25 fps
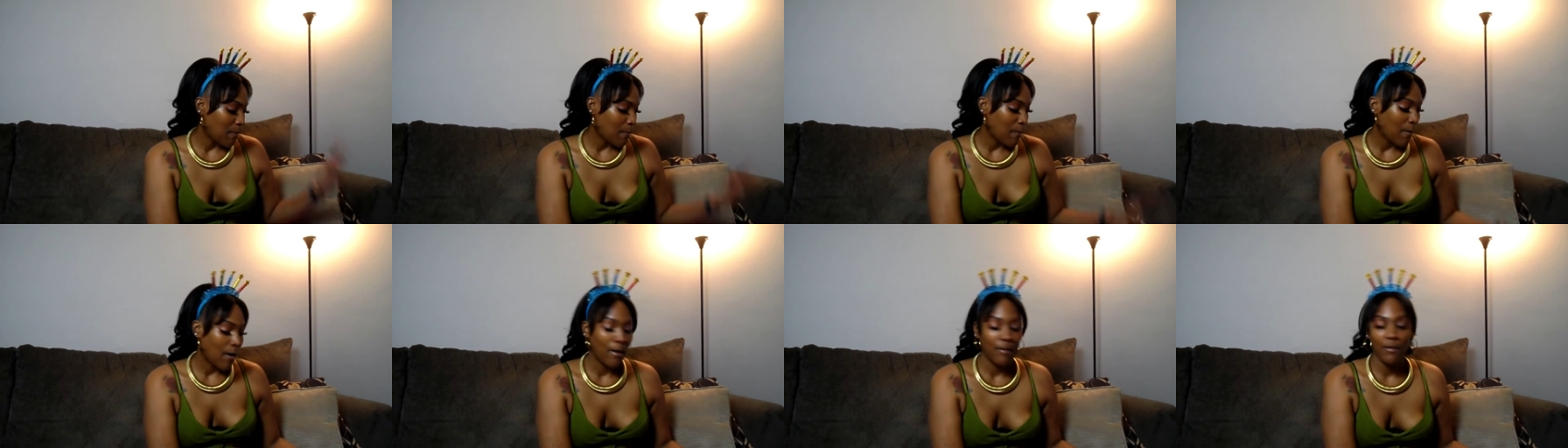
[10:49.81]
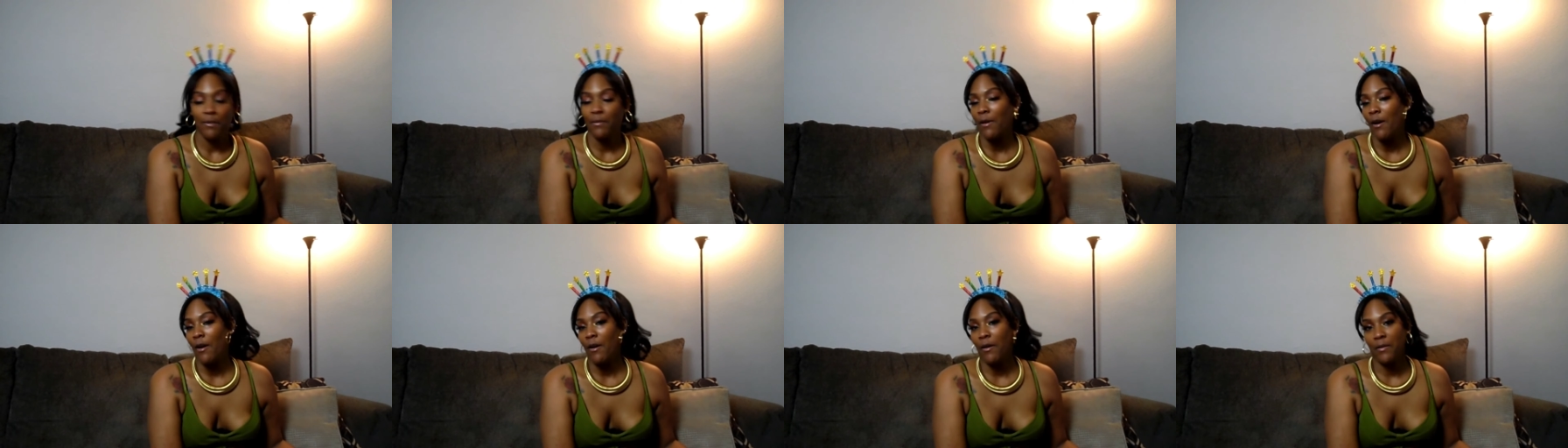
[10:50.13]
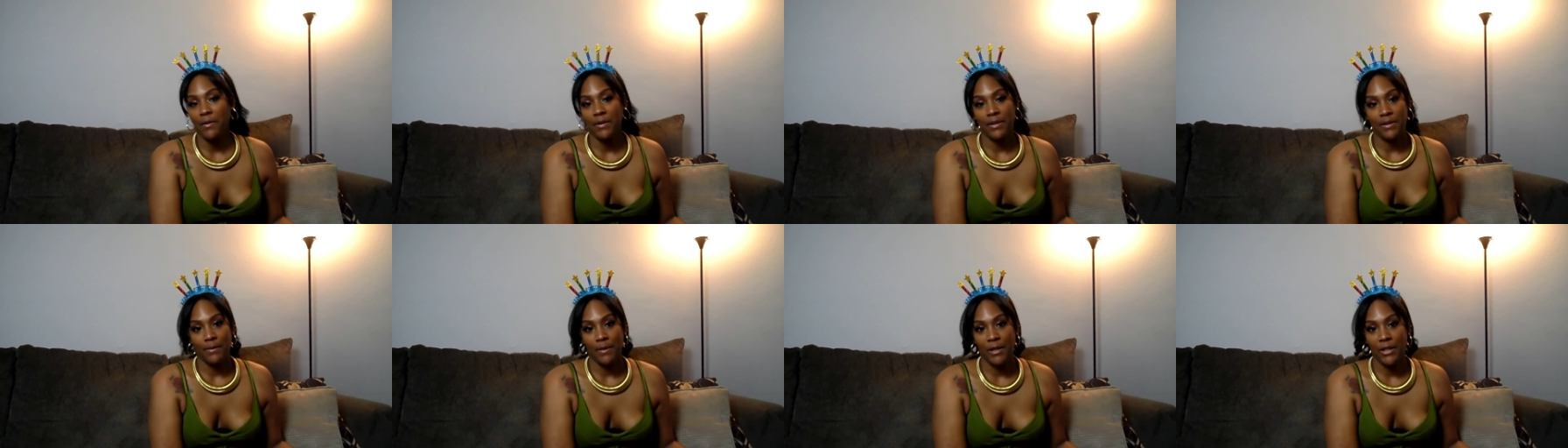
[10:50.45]
My mom
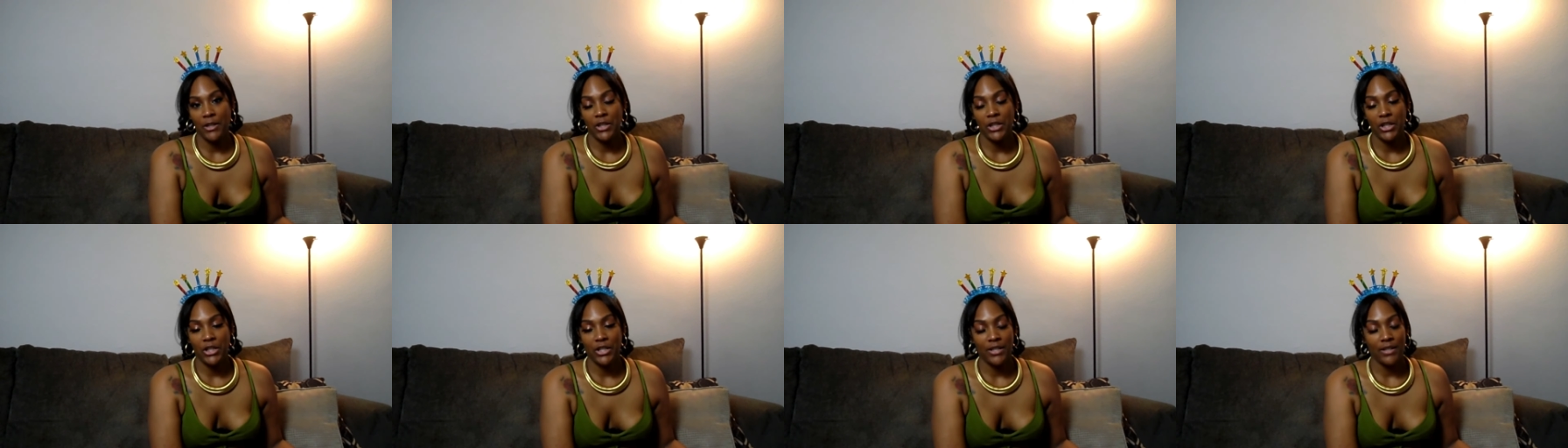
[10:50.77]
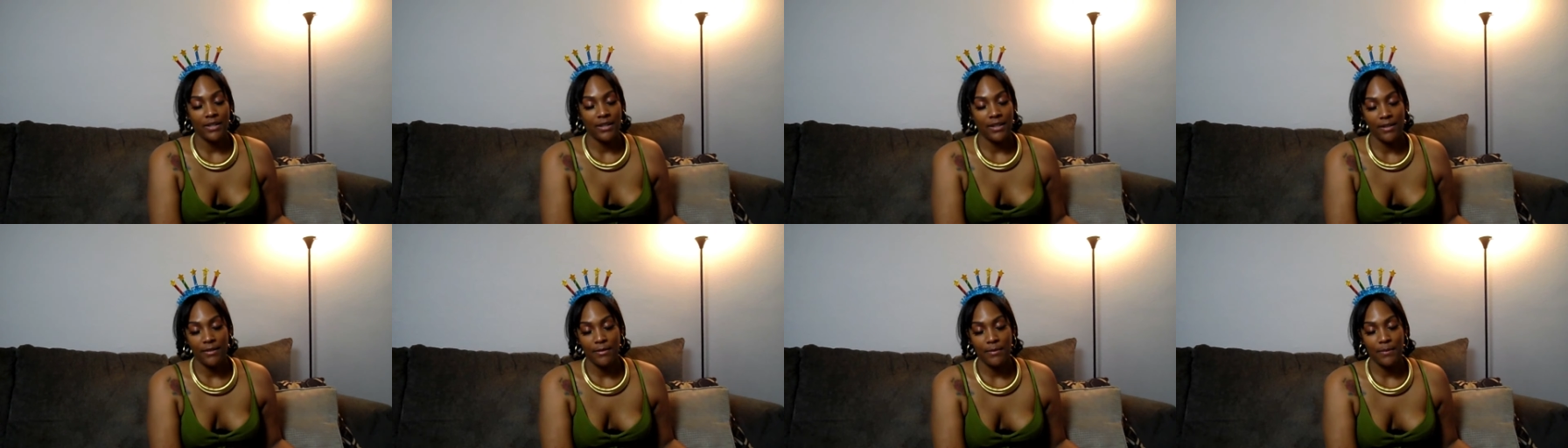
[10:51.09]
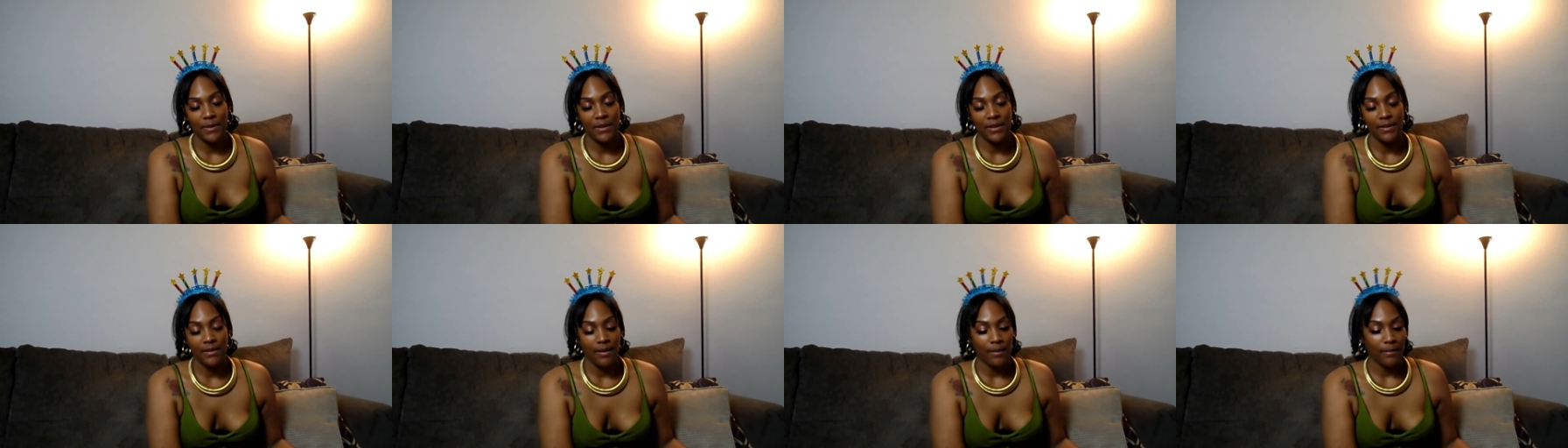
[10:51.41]
always makes sure she
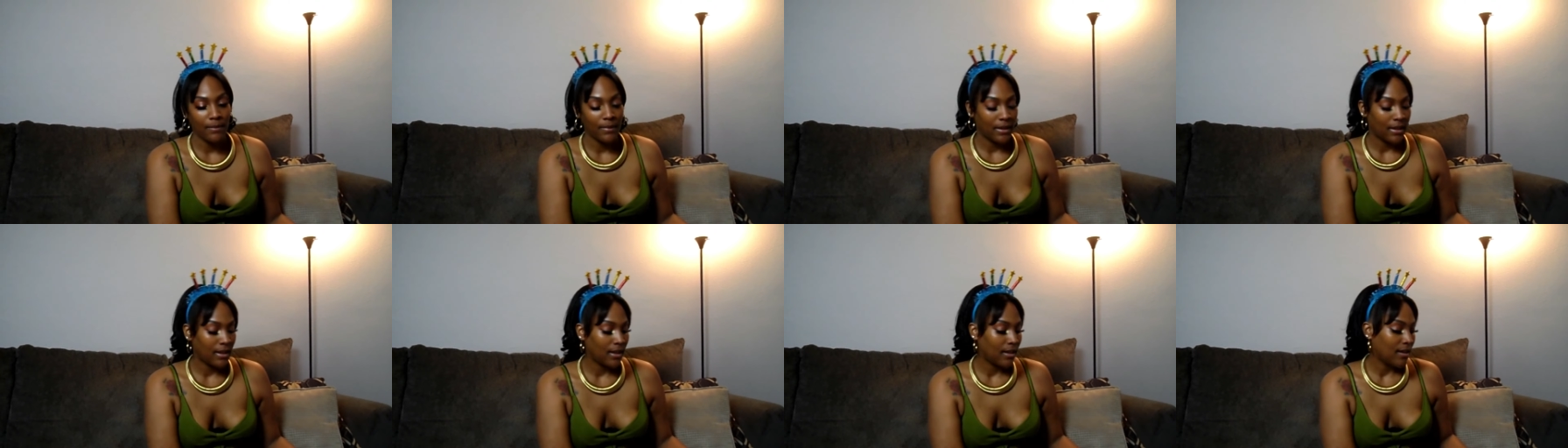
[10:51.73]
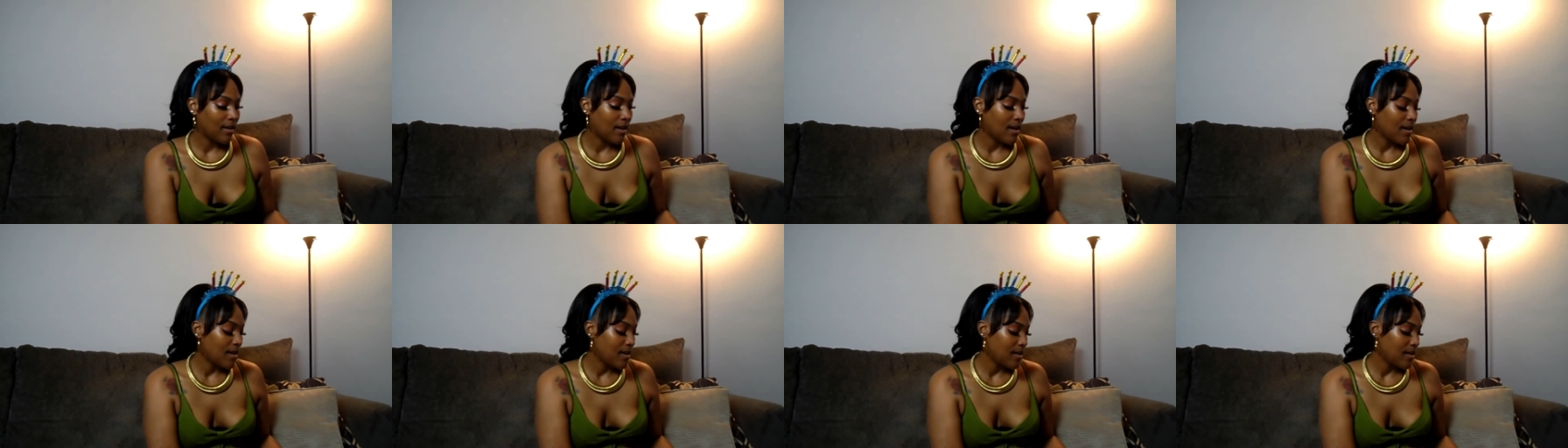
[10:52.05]
gives me something,